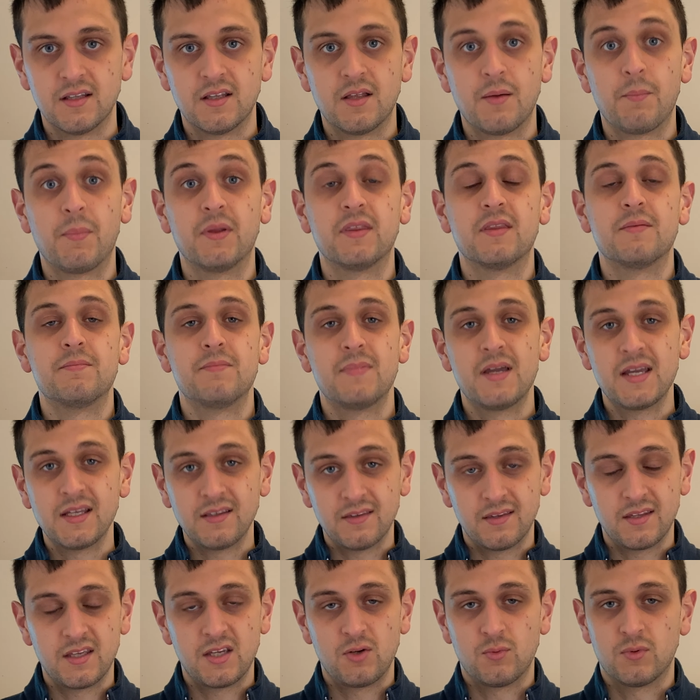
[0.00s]
but the main
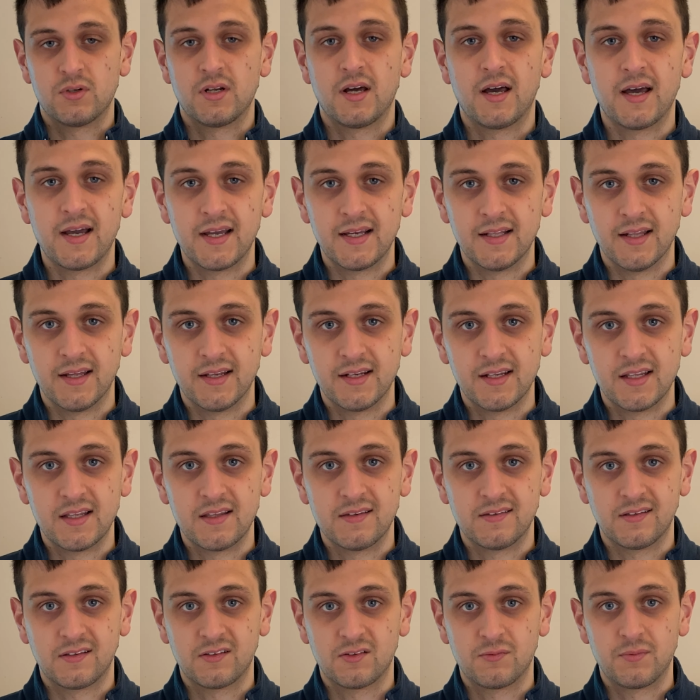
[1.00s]
thing you want to highlight
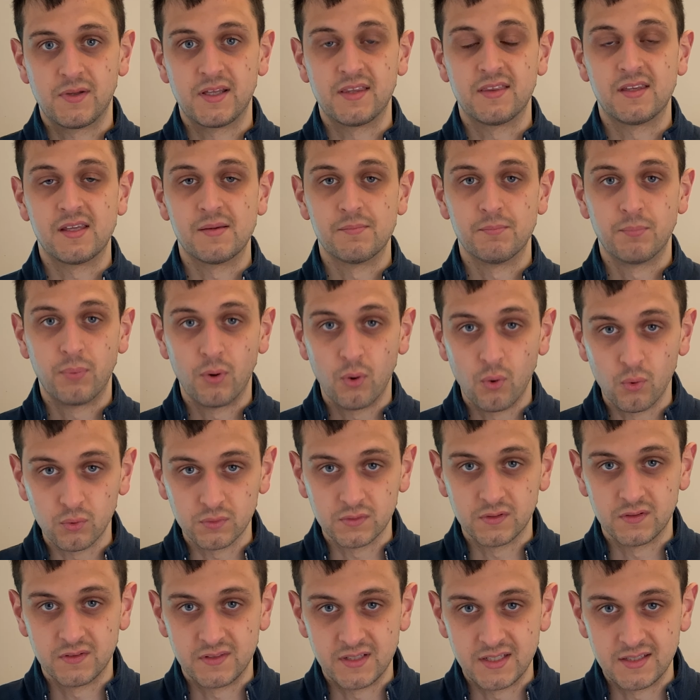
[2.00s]
is explain the
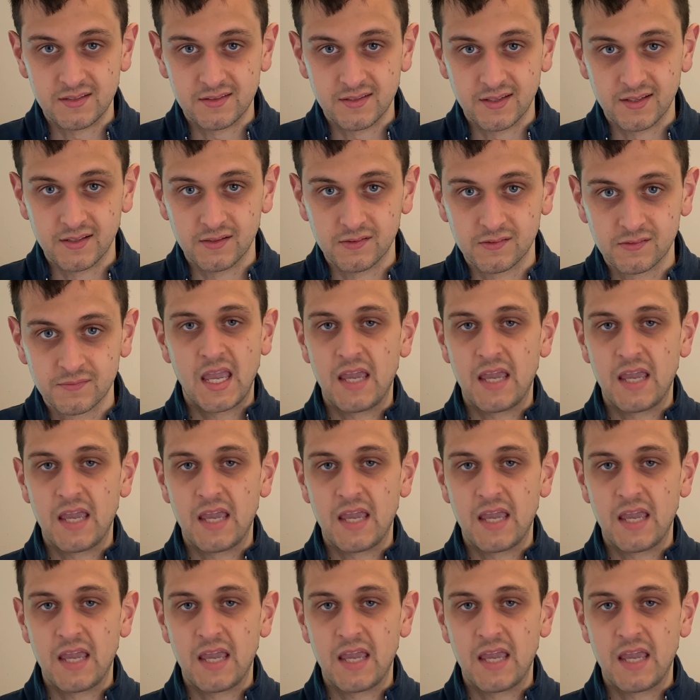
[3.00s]
important details.